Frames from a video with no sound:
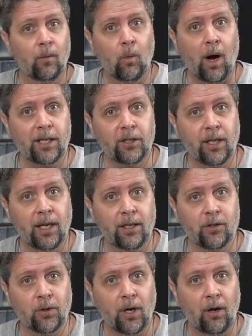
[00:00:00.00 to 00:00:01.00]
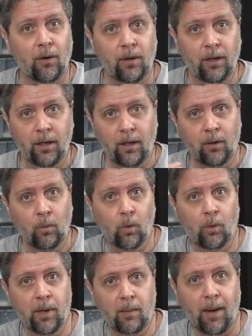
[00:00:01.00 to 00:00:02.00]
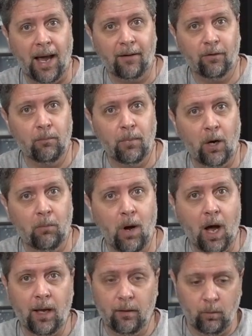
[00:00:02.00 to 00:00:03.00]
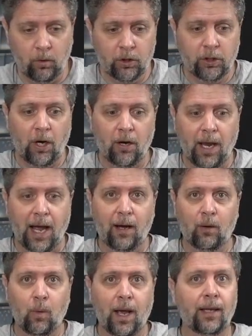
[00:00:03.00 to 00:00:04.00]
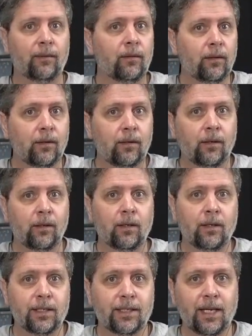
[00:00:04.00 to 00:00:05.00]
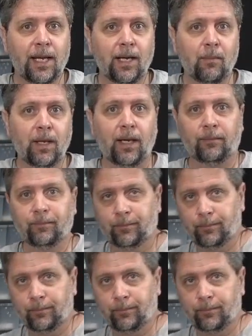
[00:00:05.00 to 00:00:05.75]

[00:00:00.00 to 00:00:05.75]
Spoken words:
Watch the intro. We'll be back from Beaumont. We'll show you how it went. See you in a minute.